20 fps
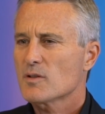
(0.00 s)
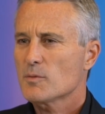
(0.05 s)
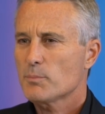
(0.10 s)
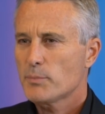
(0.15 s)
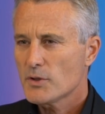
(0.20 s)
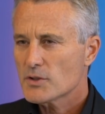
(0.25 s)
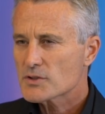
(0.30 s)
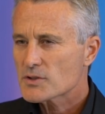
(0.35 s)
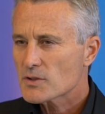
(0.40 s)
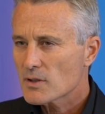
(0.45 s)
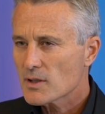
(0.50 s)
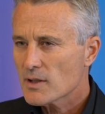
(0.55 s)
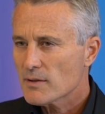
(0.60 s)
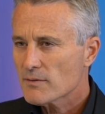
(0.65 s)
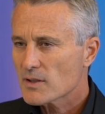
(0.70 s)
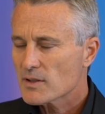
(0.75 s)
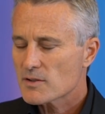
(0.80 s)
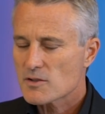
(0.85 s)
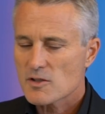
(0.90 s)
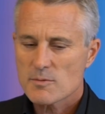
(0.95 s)
on a personal
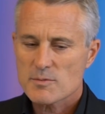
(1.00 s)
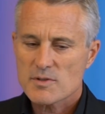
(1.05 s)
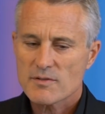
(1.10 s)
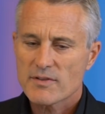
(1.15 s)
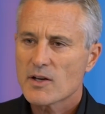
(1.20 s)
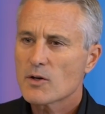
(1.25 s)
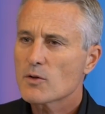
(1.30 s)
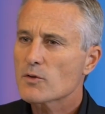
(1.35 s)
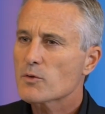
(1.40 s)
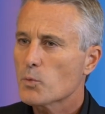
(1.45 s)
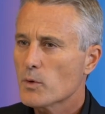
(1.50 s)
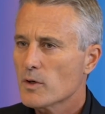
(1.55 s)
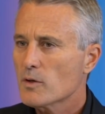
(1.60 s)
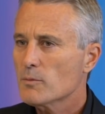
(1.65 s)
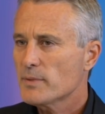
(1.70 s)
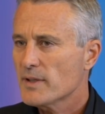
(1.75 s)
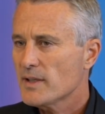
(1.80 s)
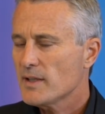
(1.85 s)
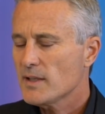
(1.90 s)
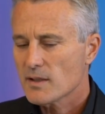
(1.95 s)
level in terms of health,
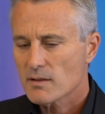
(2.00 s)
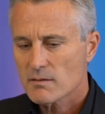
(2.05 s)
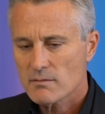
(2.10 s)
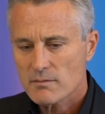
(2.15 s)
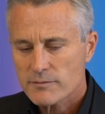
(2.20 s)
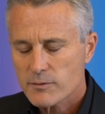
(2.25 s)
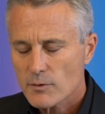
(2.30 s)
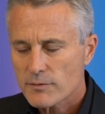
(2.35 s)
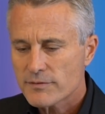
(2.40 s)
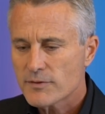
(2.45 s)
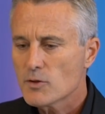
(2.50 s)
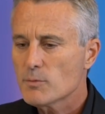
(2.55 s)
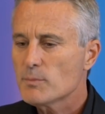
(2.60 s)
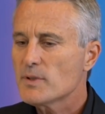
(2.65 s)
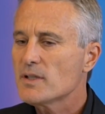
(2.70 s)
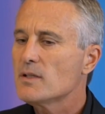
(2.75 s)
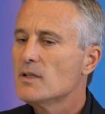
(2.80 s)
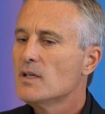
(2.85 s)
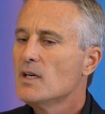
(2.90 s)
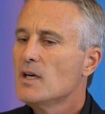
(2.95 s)
well-being and
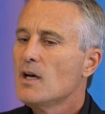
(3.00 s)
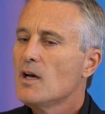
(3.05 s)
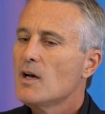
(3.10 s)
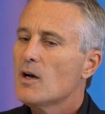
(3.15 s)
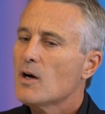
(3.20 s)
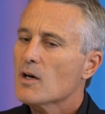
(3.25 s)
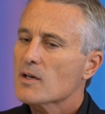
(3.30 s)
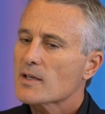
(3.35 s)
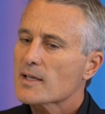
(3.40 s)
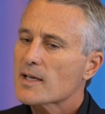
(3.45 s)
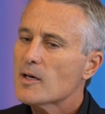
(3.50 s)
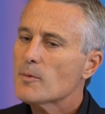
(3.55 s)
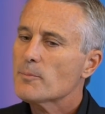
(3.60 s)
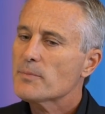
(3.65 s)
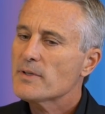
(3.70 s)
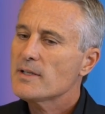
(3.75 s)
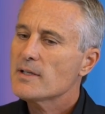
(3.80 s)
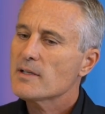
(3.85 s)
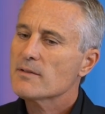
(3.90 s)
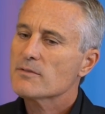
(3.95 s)
fulfillment, on a
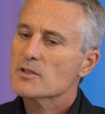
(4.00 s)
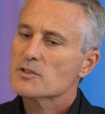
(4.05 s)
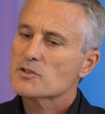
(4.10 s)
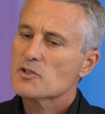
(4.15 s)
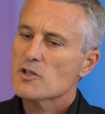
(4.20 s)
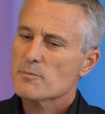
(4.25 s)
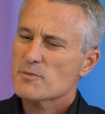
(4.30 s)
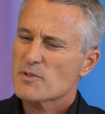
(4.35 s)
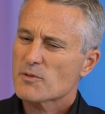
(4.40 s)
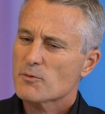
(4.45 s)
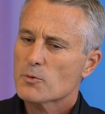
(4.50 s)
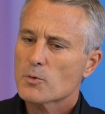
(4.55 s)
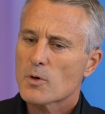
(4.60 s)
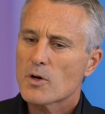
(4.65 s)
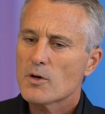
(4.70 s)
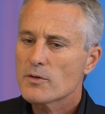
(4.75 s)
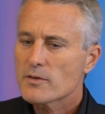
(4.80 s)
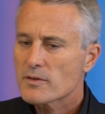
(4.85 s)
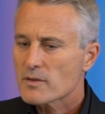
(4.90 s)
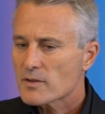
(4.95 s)
company level in terms of
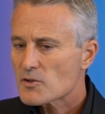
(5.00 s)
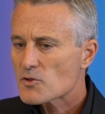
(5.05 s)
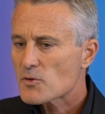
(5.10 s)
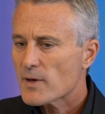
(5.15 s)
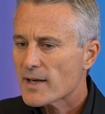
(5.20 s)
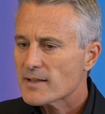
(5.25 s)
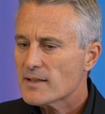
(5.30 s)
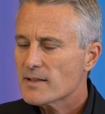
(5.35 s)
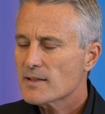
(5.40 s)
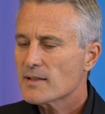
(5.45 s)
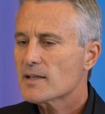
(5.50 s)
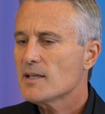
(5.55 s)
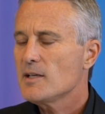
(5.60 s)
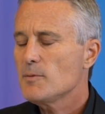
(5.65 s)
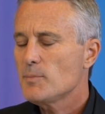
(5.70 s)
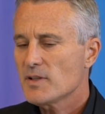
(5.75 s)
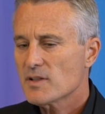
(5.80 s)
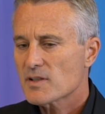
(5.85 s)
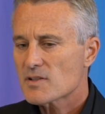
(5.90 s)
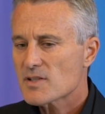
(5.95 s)
growth and attracting and
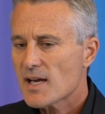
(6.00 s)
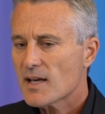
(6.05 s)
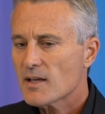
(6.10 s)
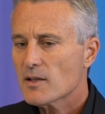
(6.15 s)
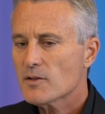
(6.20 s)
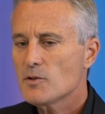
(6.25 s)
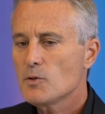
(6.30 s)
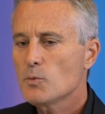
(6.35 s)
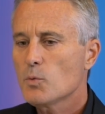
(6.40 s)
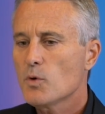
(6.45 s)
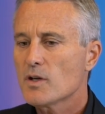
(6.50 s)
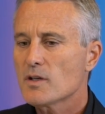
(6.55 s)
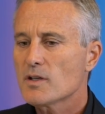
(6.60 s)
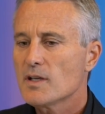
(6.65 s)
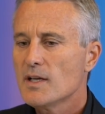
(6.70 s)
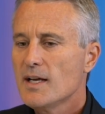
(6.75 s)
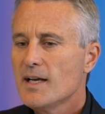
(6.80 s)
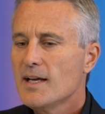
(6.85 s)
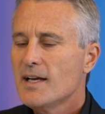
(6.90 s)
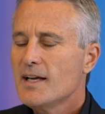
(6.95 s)
keeping the talent you
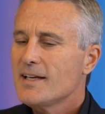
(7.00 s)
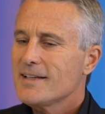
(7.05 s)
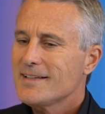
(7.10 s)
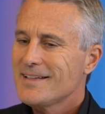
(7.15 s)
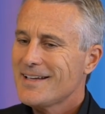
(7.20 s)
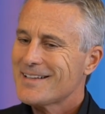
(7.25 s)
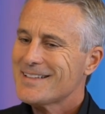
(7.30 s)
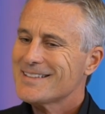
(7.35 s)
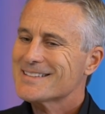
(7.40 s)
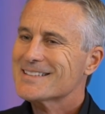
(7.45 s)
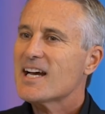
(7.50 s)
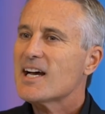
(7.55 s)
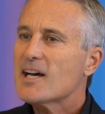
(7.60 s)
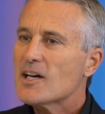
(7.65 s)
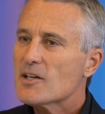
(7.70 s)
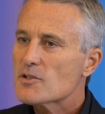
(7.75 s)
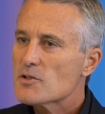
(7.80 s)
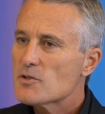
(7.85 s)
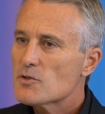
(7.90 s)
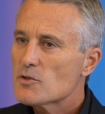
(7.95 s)
want. Yet it's
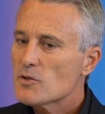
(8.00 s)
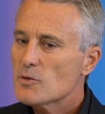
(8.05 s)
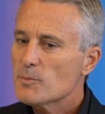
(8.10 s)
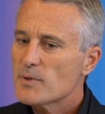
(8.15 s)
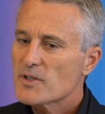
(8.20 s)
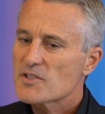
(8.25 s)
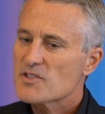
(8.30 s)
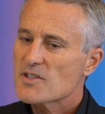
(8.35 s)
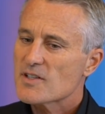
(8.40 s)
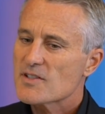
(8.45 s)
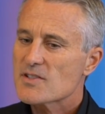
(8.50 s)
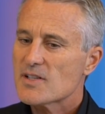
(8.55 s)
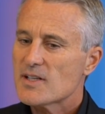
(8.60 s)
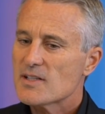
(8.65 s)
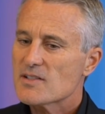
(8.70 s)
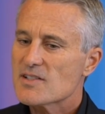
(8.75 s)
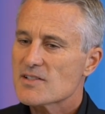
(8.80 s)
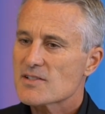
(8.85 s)
hard to do because in a sense